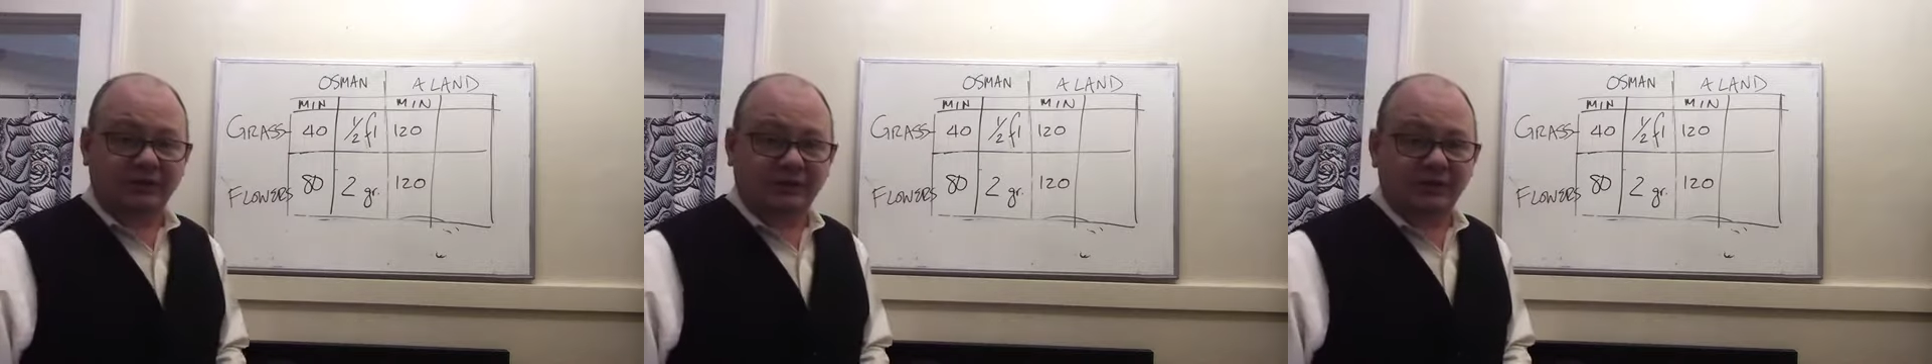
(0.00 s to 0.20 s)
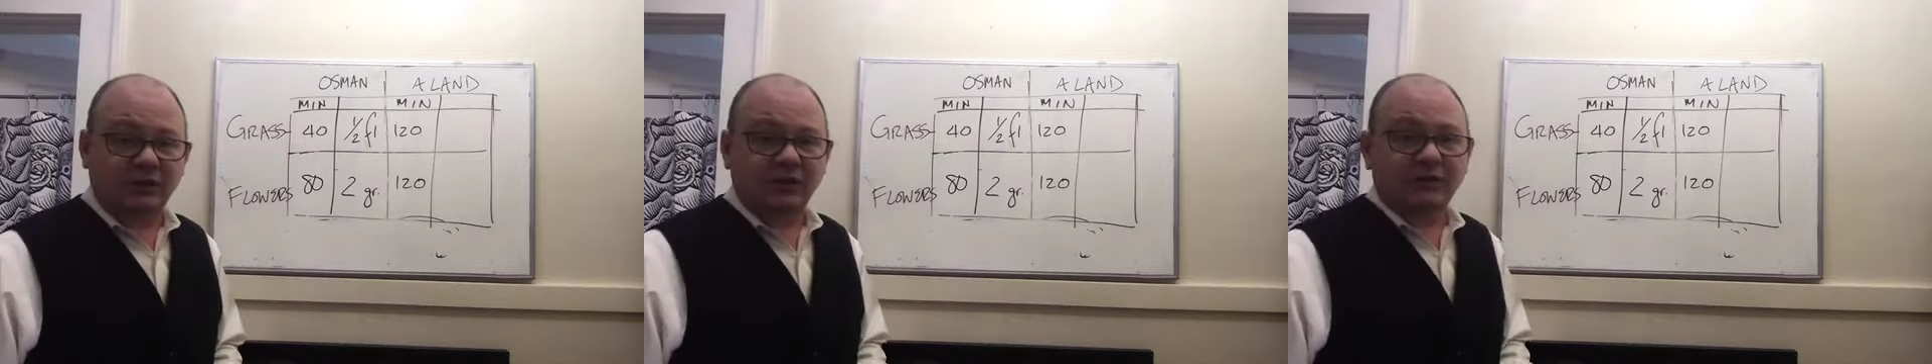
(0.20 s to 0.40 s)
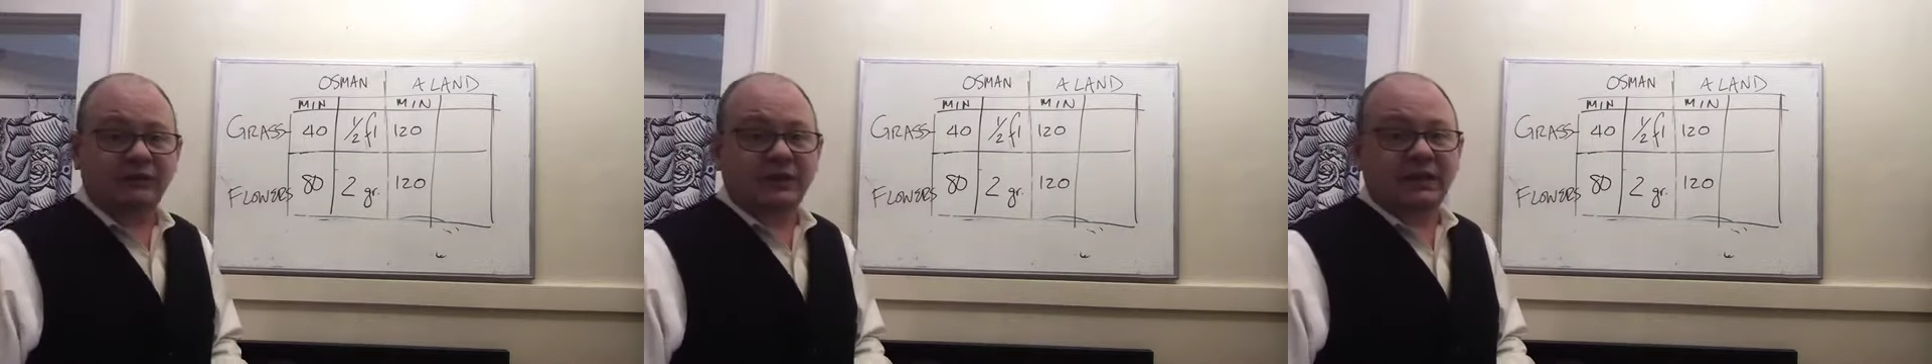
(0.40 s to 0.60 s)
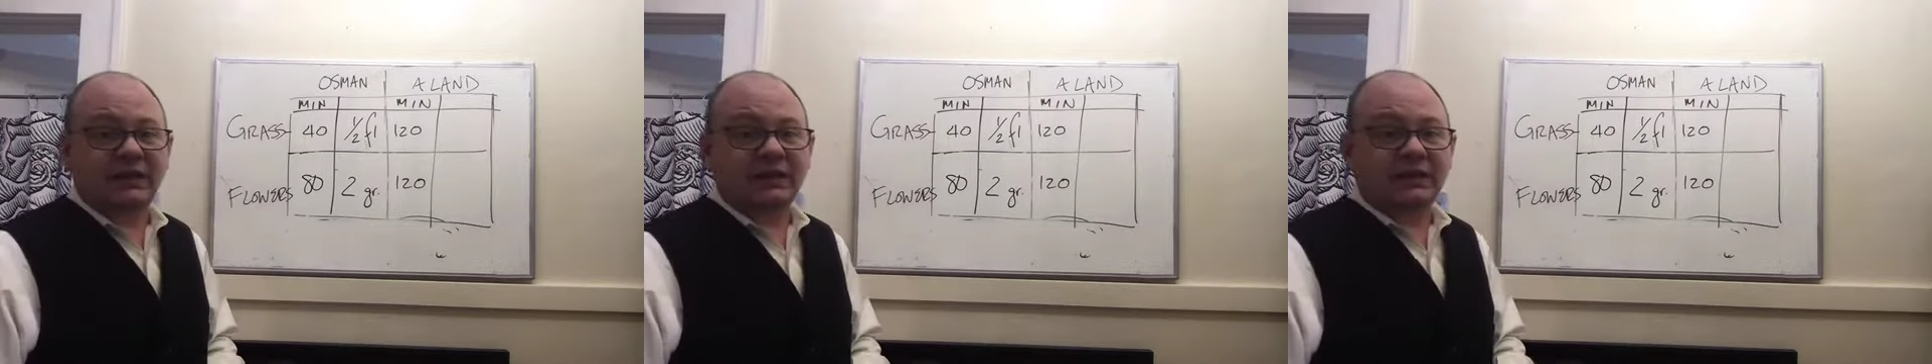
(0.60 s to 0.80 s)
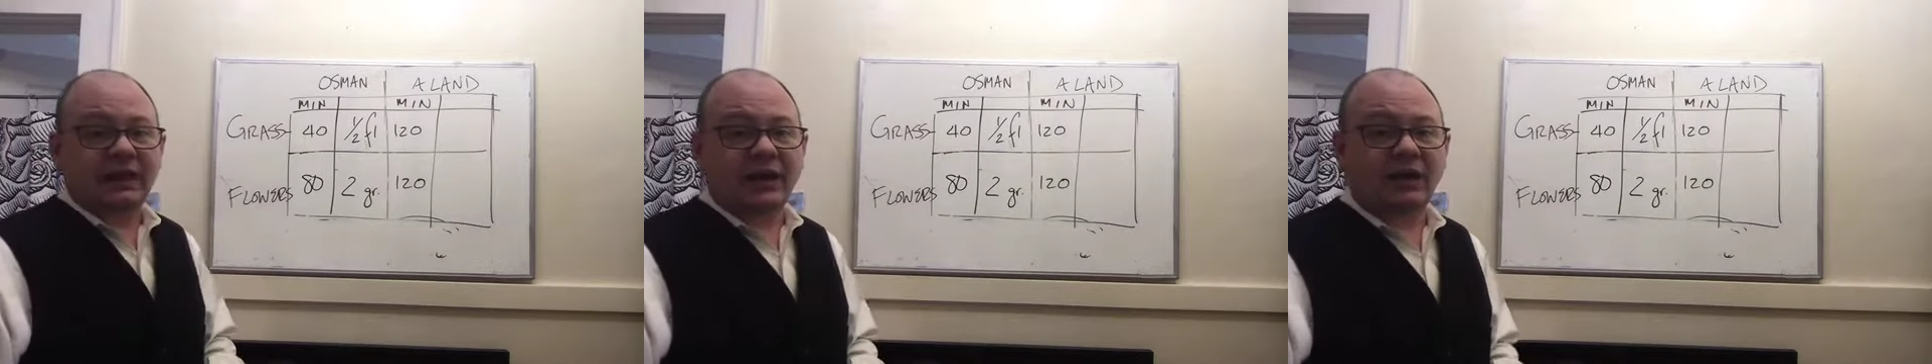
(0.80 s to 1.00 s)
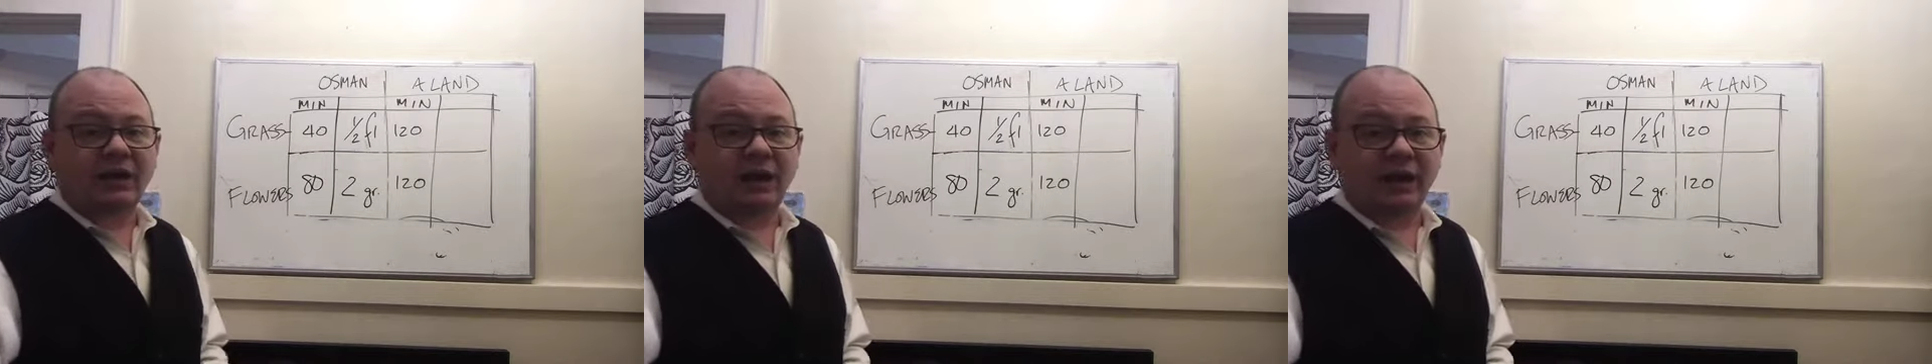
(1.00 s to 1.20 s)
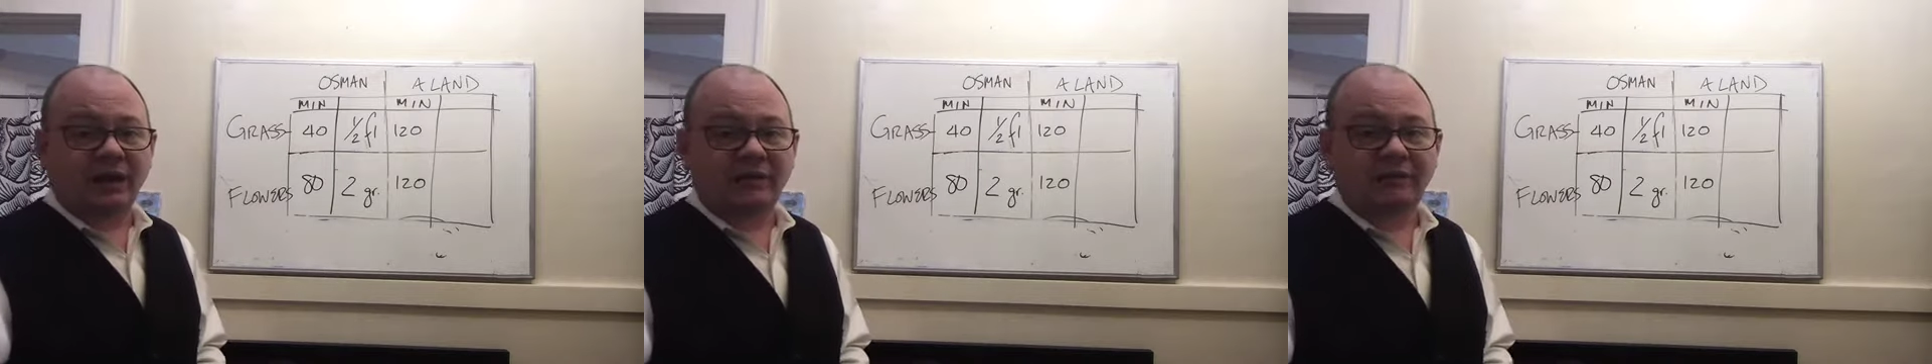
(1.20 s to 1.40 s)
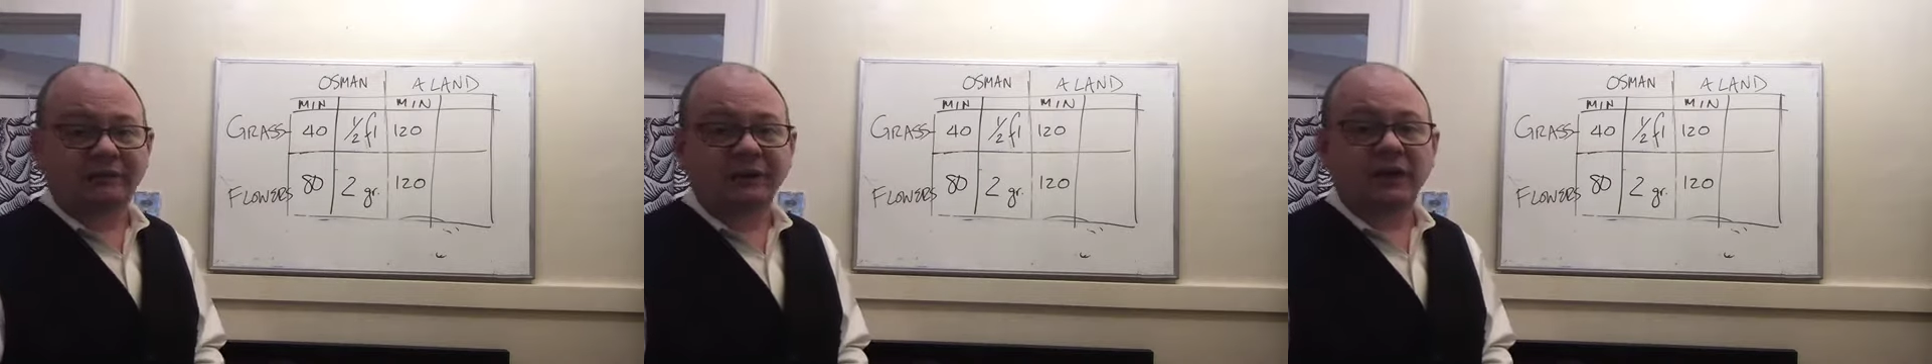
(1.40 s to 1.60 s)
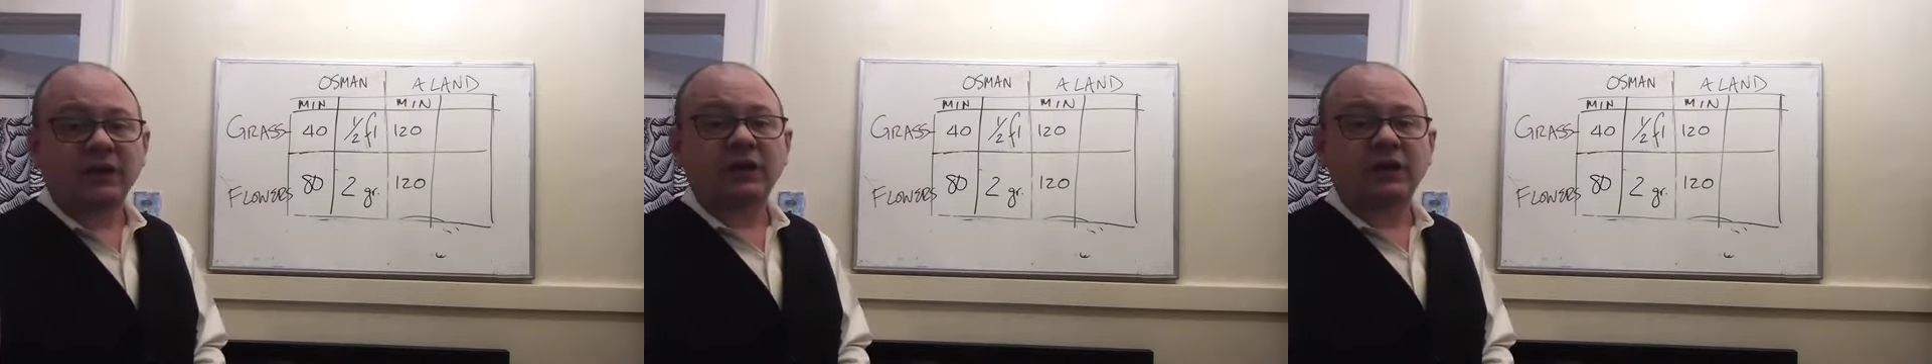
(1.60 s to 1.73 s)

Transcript: he could have taken care of